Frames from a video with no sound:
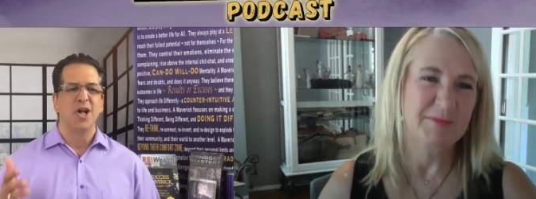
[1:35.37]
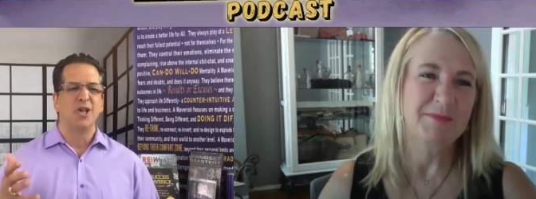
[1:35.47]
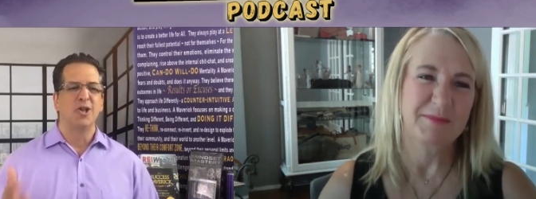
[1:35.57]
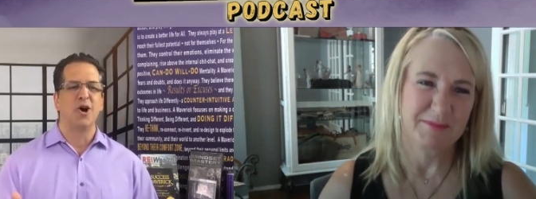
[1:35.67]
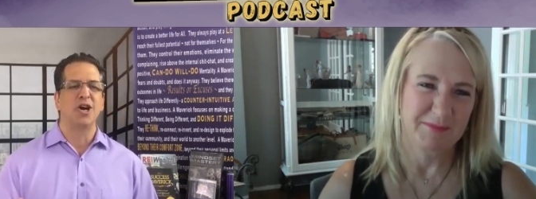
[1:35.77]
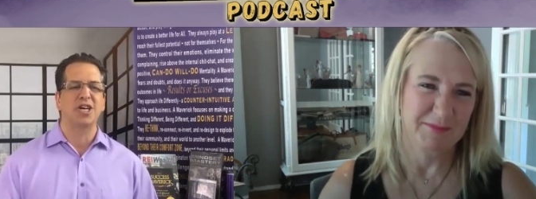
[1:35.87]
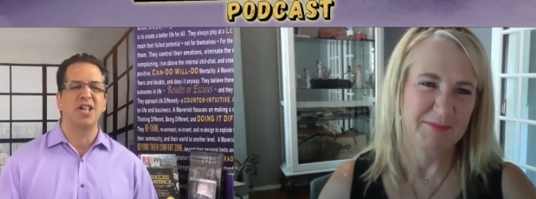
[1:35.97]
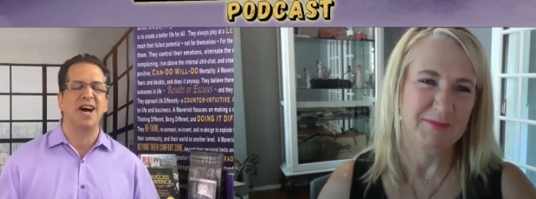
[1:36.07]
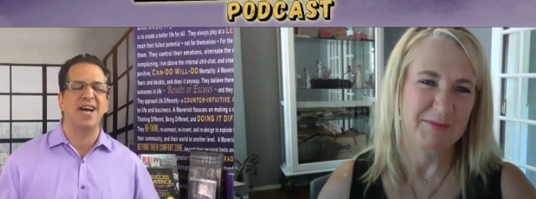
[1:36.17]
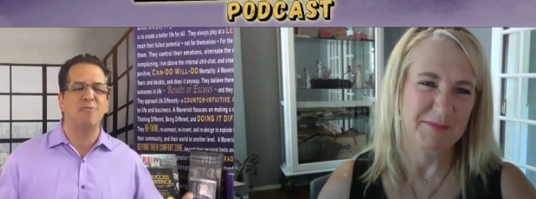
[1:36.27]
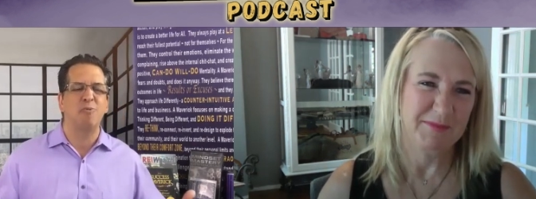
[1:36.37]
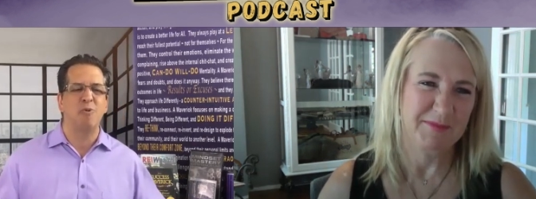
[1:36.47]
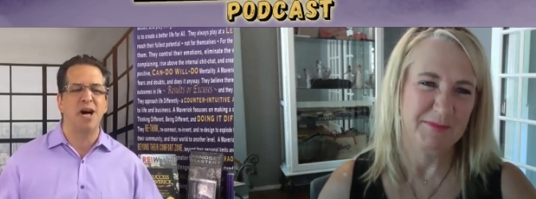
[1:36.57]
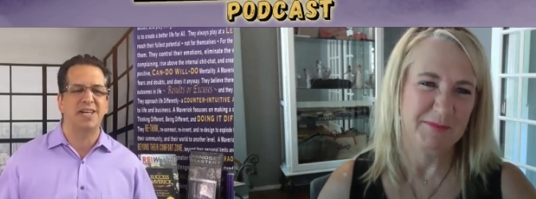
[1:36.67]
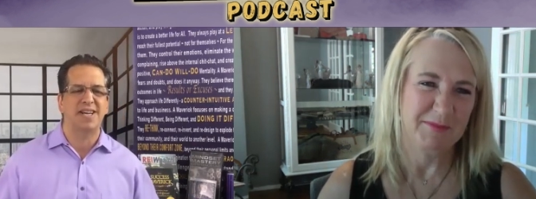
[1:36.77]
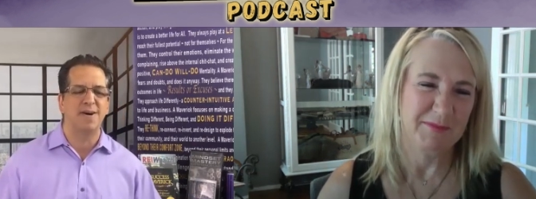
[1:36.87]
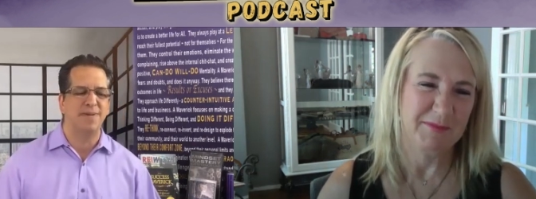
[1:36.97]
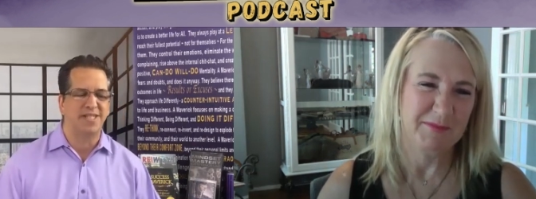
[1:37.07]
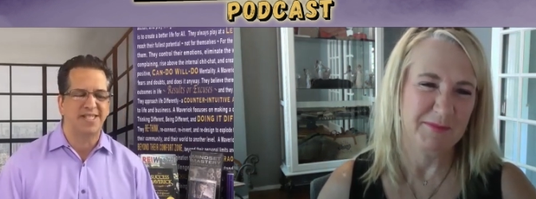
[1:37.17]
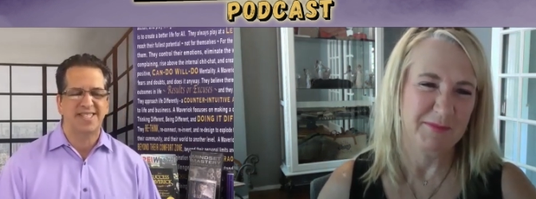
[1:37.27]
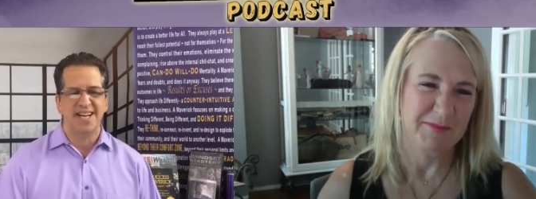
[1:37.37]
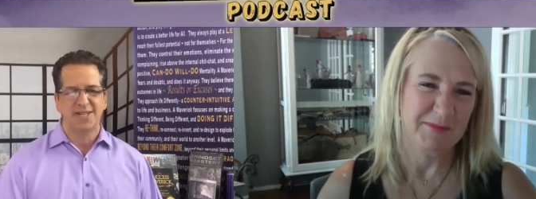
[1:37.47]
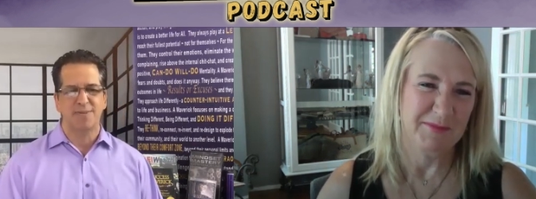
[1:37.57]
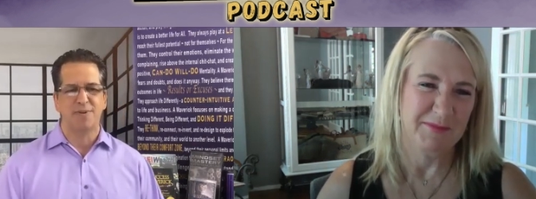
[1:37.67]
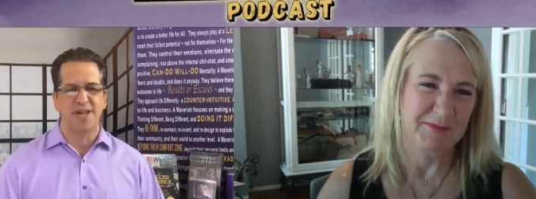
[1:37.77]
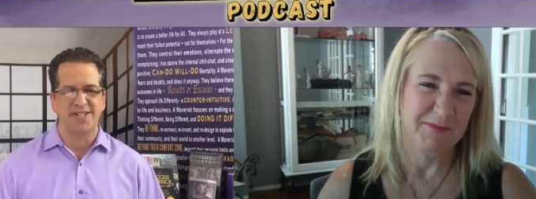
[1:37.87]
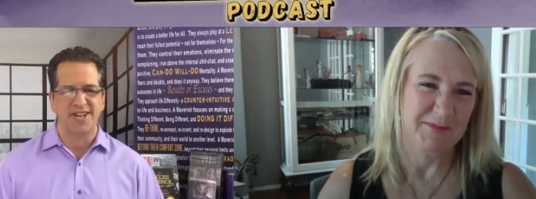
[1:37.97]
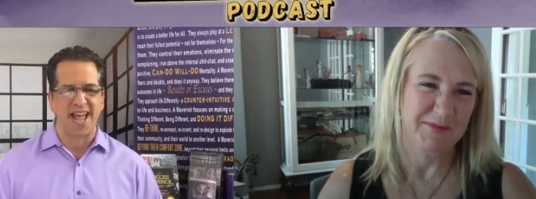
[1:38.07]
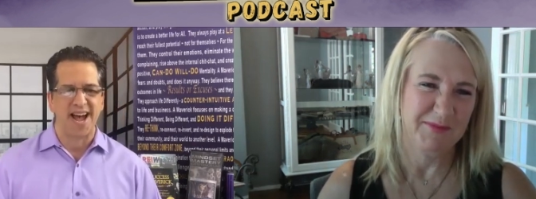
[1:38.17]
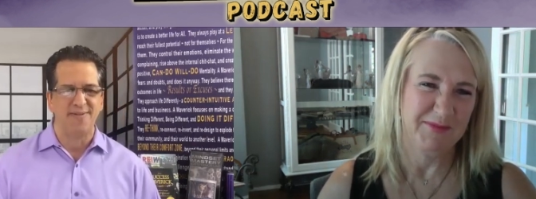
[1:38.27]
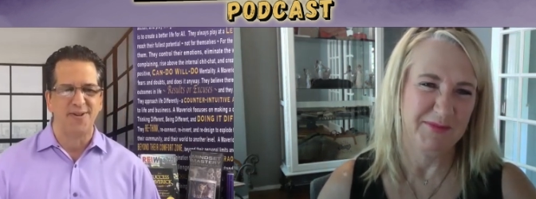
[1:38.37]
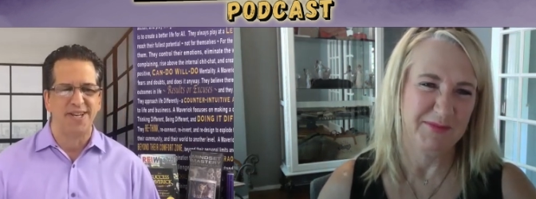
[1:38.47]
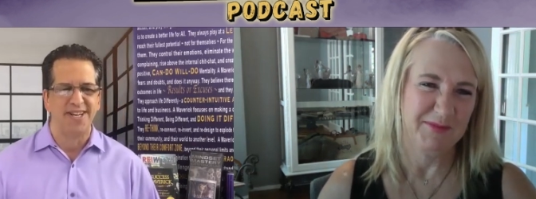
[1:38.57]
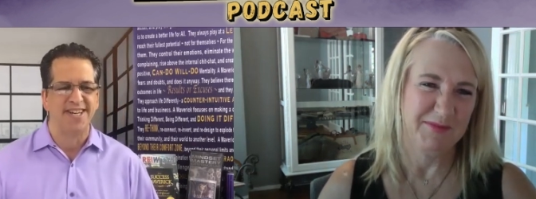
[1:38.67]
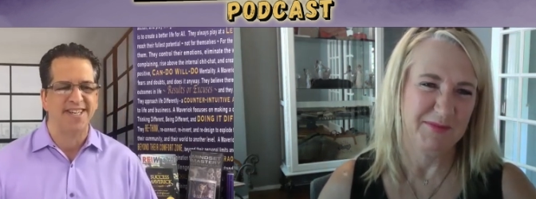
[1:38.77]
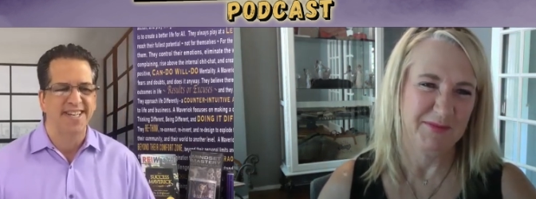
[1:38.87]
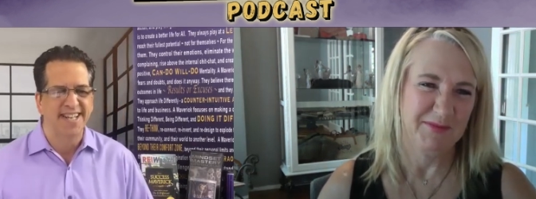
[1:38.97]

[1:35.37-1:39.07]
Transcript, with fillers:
Speaker 1: Laura Klein, welcome. It's such a pleasure to have you here.